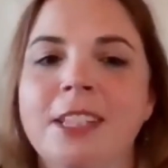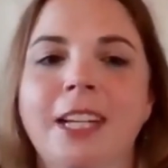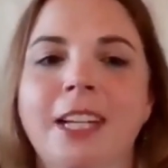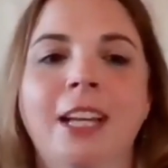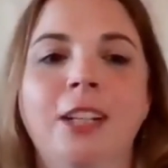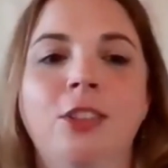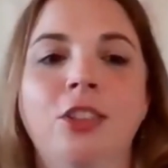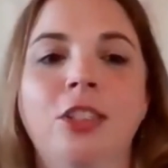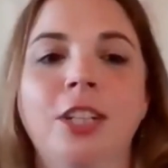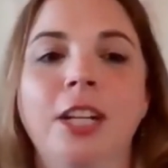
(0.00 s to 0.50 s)

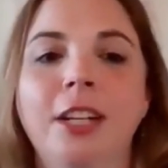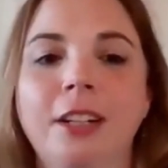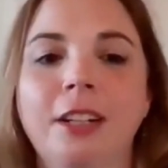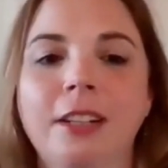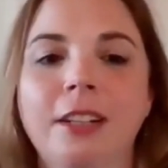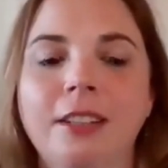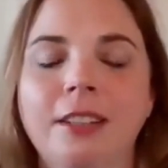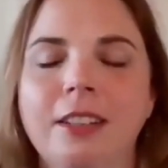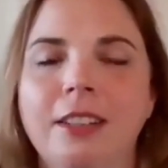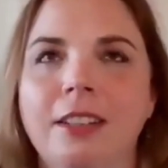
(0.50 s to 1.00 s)
and
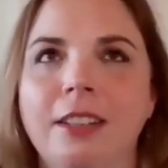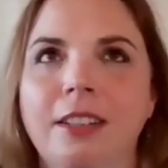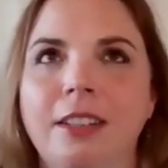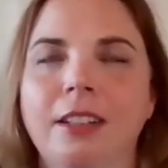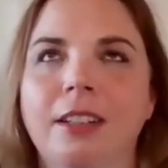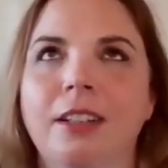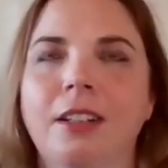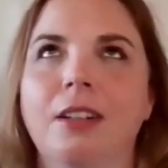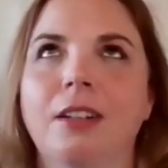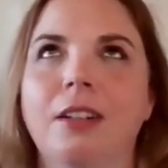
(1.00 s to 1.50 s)
shared
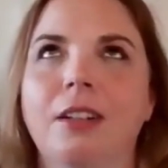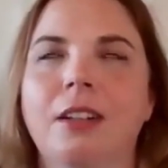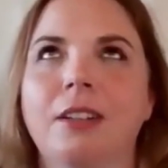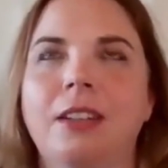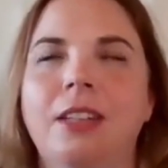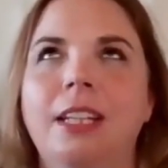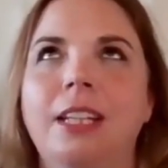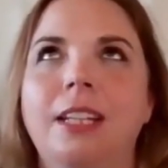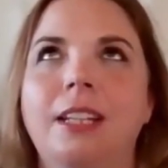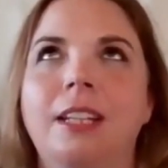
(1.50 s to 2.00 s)

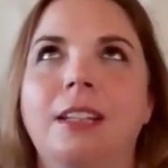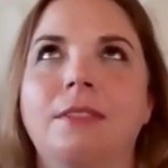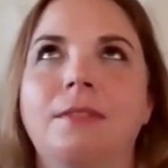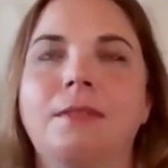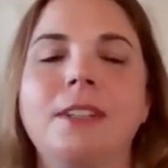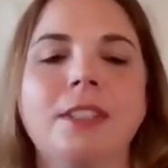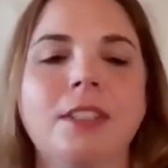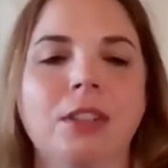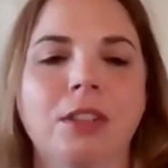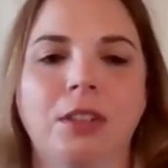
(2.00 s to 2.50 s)
the
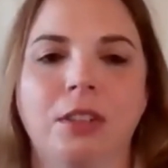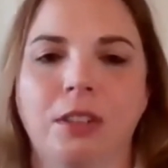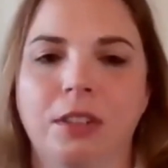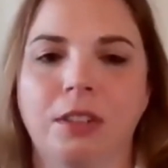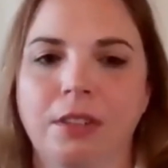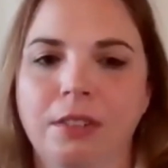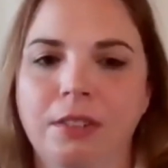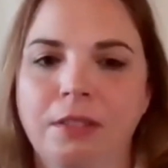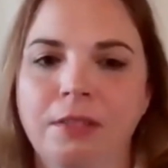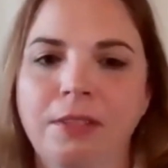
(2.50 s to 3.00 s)

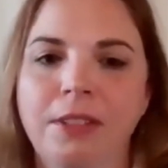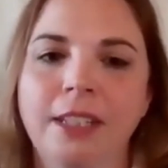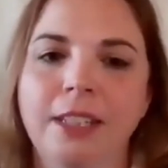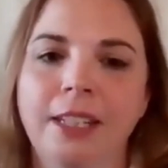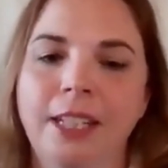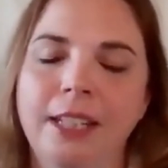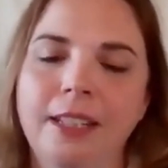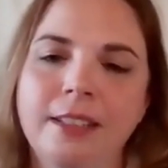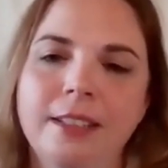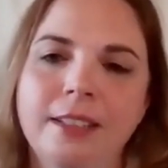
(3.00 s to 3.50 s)
physical
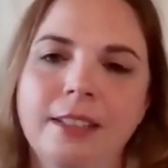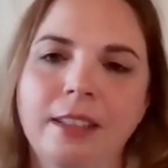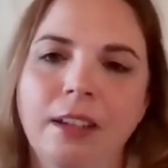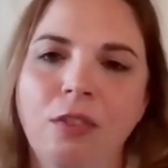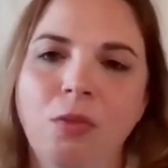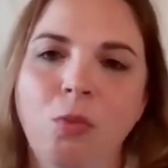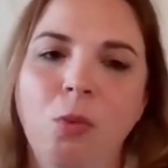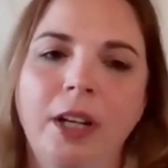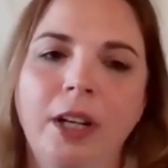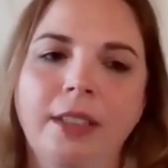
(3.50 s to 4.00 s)
feelings
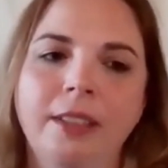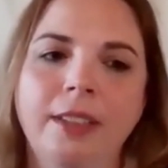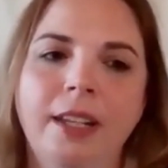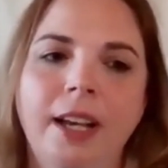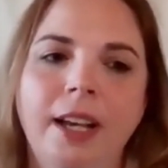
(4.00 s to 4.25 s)
of what